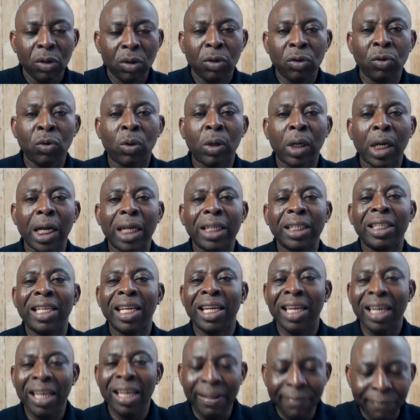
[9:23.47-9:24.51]
You can
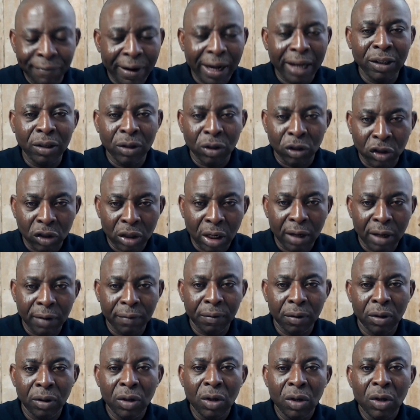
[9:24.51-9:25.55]
deliver
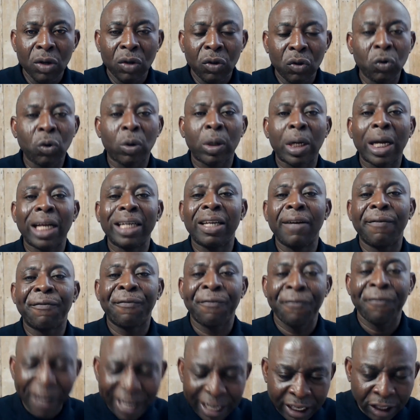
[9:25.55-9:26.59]
yourself. You can
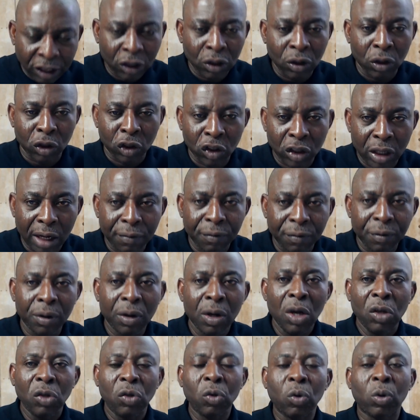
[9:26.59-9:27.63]
defend yourself.
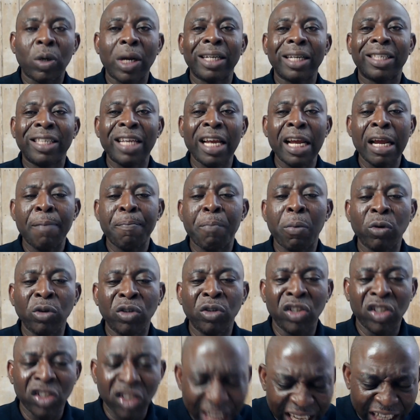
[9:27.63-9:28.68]
You can take
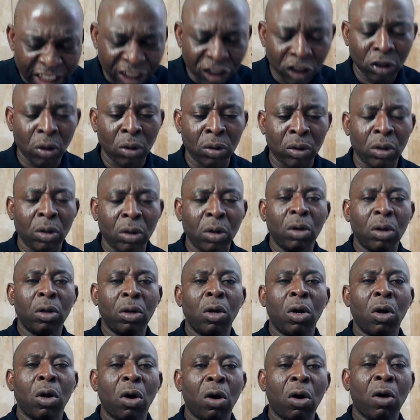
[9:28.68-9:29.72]
possession
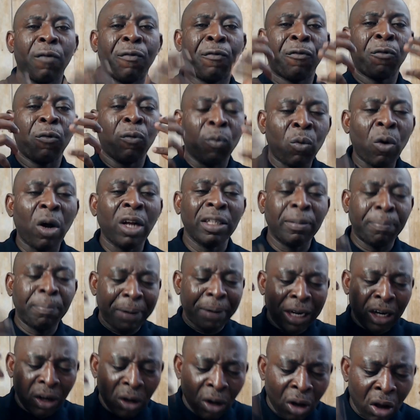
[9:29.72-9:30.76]
of what
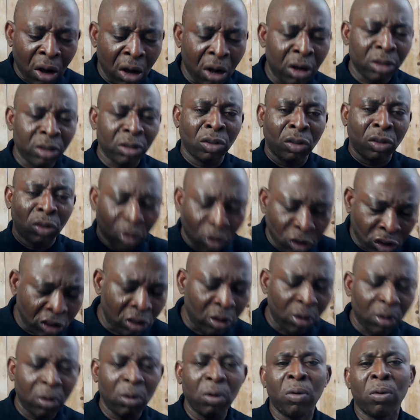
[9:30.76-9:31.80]
belongs to
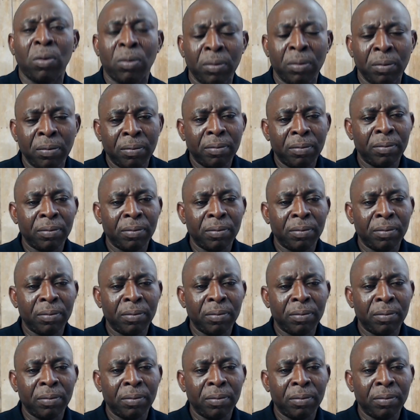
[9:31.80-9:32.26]
you.